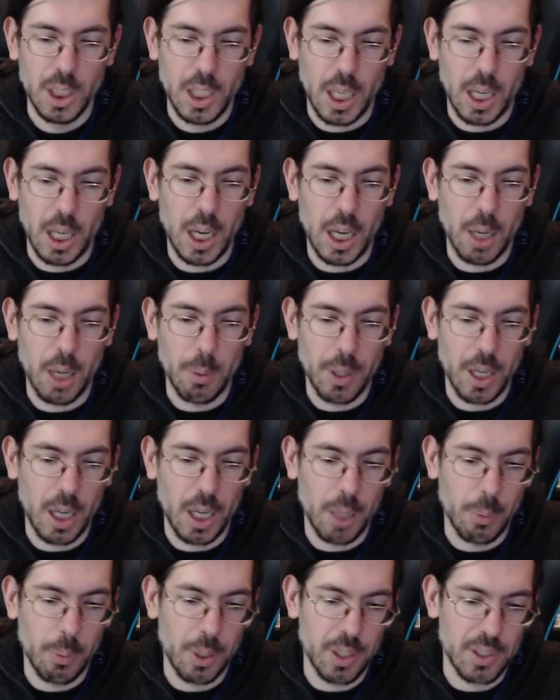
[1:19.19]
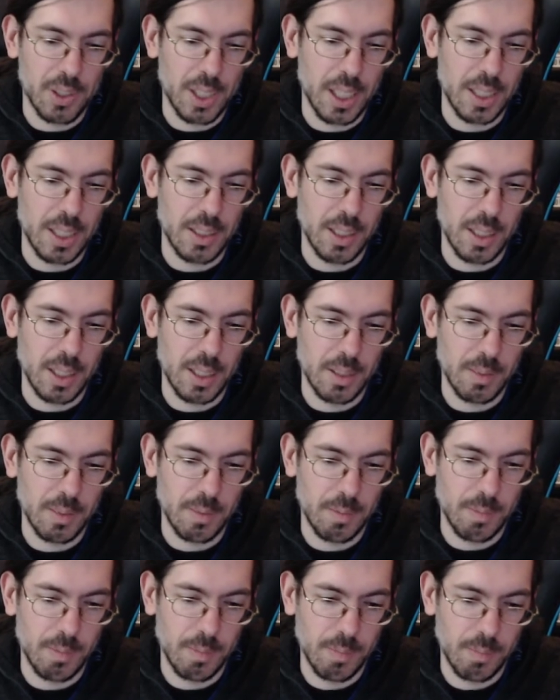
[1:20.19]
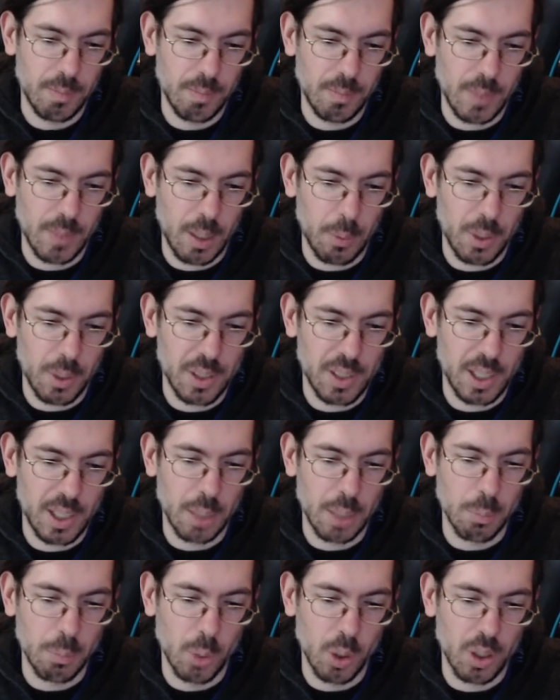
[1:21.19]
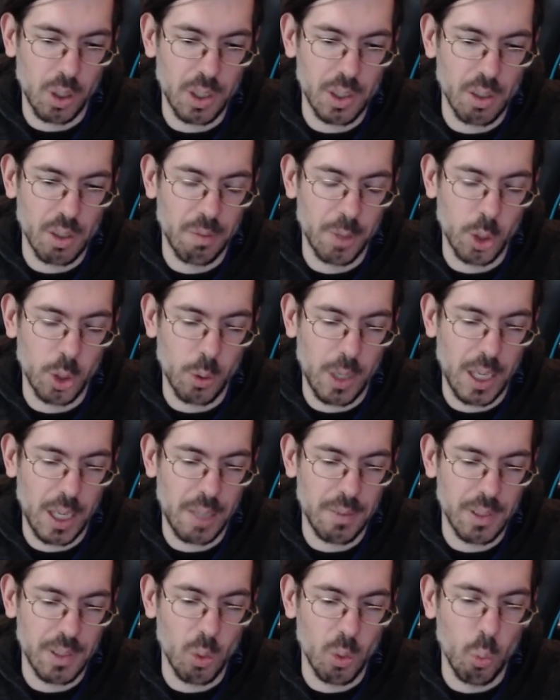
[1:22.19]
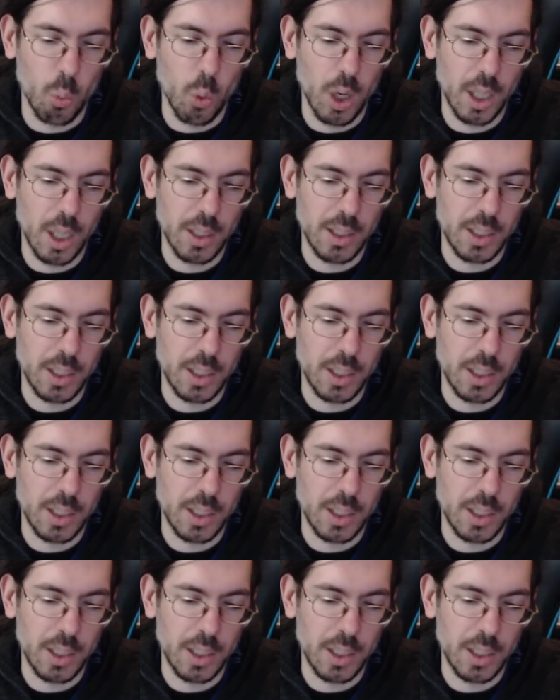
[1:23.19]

I want to say that Mona Lisa Overdrive is the 1,